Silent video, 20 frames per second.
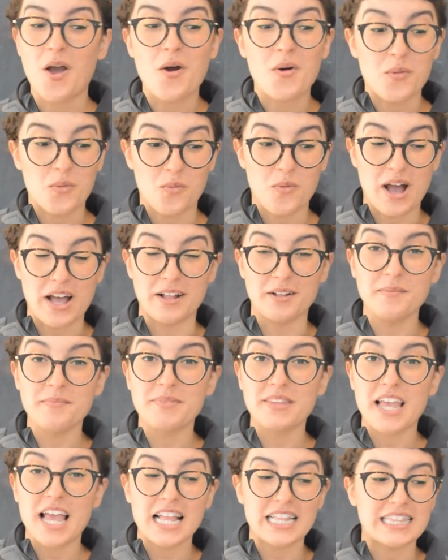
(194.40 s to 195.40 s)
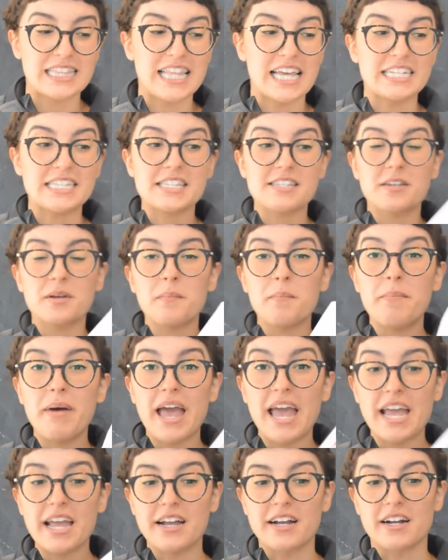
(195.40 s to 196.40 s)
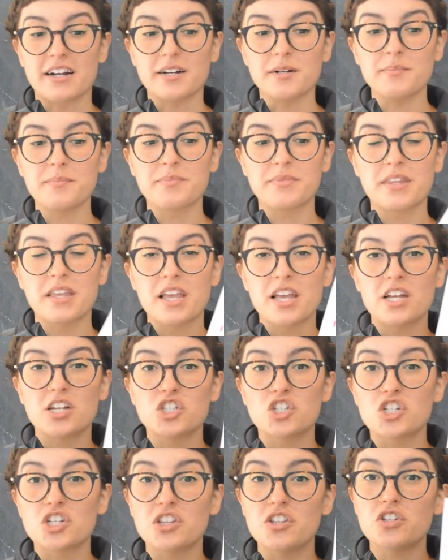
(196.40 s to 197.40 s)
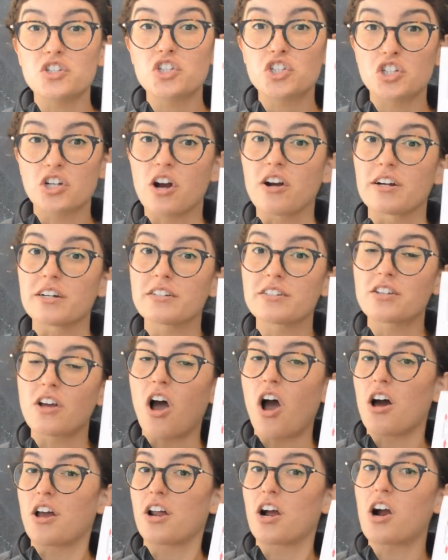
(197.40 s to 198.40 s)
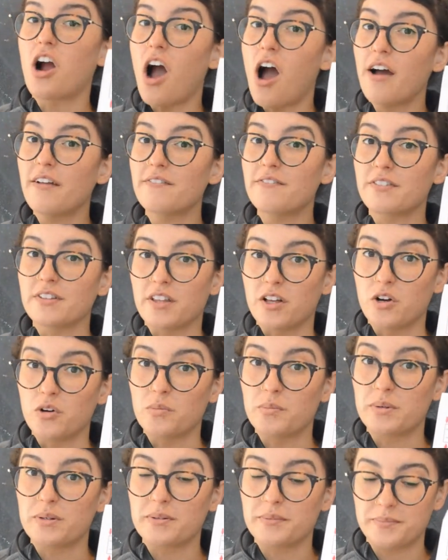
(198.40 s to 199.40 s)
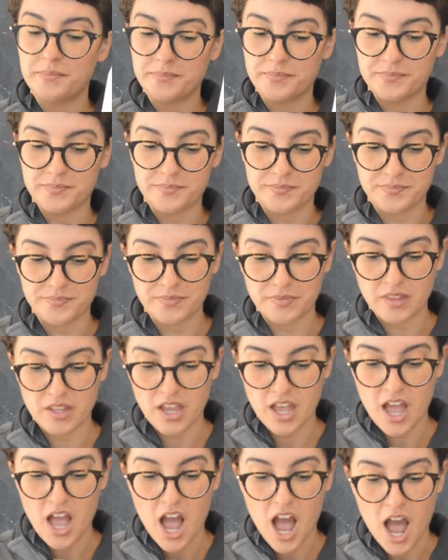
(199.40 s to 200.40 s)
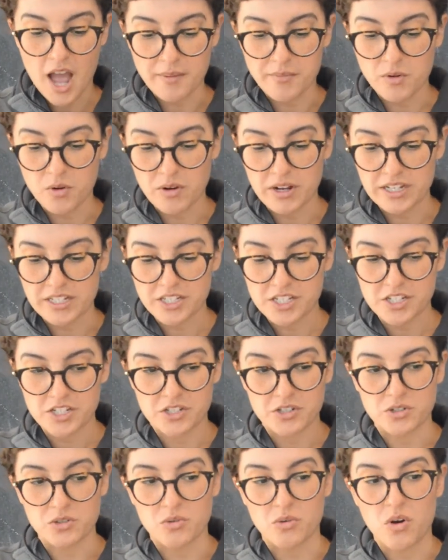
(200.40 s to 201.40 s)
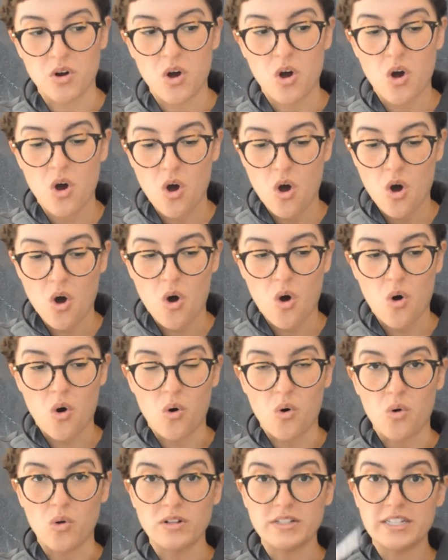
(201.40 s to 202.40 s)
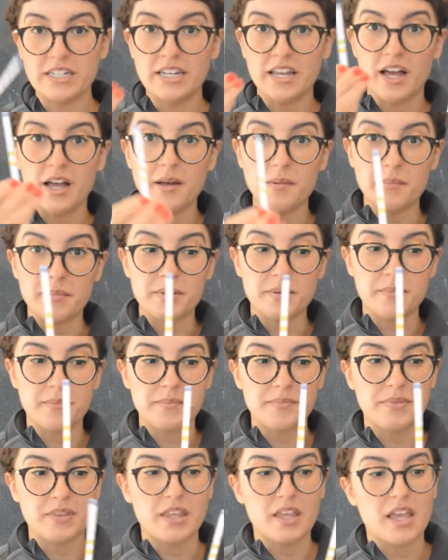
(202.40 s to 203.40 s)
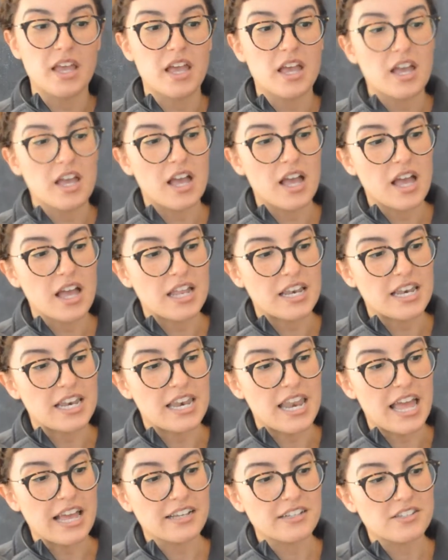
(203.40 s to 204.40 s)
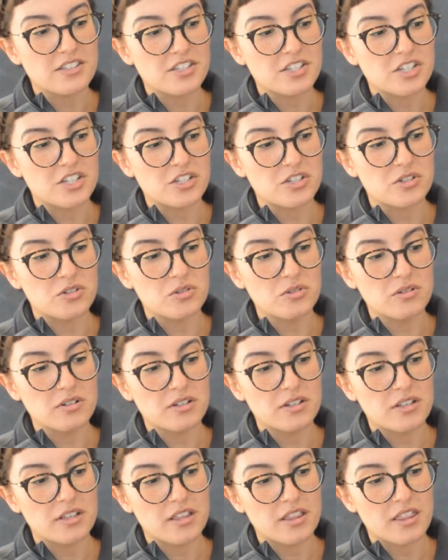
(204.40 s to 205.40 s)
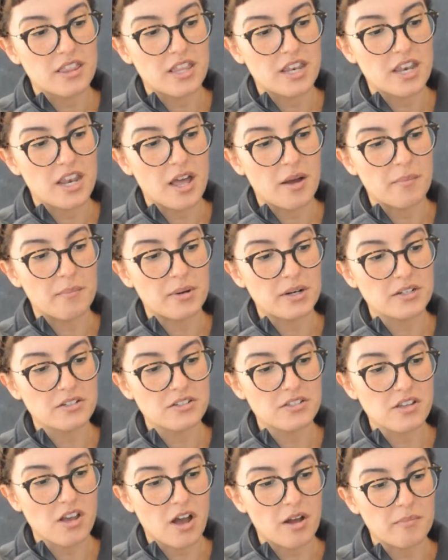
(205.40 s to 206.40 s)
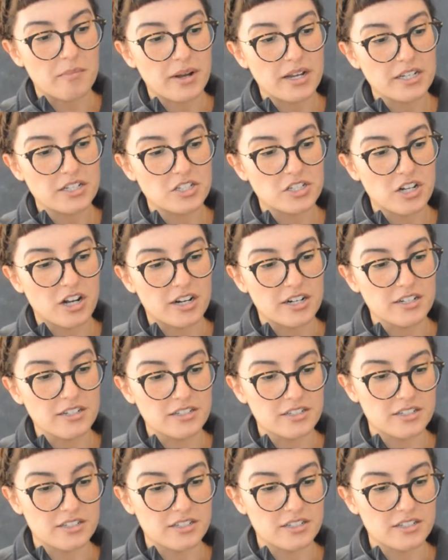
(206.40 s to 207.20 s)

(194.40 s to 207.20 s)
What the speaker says: Well, let's compare to the chart on our envelope. I'm going to hold it up next to the numbers on my chart,